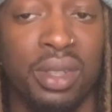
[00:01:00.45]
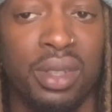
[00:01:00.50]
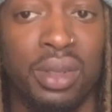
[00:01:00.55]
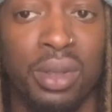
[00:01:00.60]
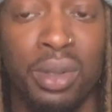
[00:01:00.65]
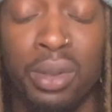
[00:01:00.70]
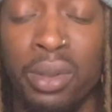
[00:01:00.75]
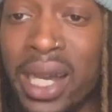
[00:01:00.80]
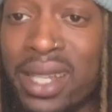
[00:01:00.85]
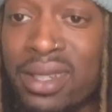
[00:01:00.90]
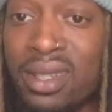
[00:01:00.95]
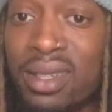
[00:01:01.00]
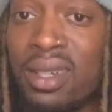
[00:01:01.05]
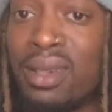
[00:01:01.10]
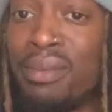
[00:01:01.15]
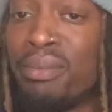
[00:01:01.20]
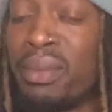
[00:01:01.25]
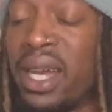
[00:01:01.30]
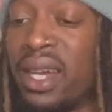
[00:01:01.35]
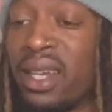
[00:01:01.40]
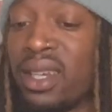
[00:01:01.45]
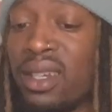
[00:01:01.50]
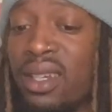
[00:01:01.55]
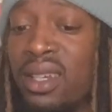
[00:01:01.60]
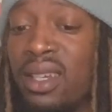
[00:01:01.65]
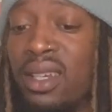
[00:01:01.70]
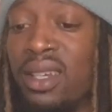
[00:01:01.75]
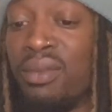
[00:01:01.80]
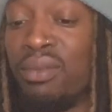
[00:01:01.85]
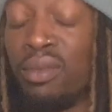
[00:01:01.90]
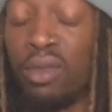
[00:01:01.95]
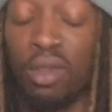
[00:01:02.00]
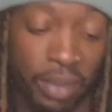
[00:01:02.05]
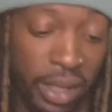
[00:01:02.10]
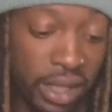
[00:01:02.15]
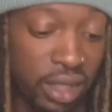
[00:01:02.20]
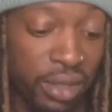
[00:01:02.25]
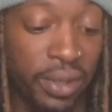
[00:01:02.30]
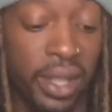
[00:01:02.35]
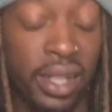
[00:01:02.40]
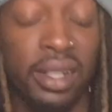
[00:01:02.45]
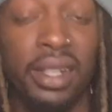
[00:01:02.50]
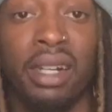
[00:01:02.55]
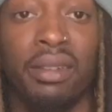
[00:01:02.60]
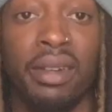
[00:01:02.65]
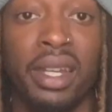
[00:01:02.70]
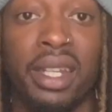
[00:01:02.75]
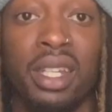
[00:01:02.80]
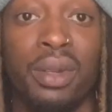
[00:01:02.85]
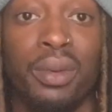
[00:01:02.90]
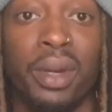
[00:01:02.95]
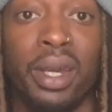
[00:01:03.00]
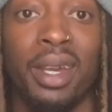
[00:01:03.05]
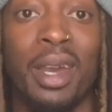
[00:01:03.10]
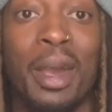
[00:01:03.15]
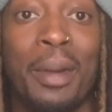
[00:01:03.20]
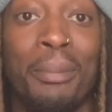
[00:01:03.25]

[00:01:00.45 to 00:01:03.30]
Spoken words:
Who hasn't come back? We're about to find out anyway.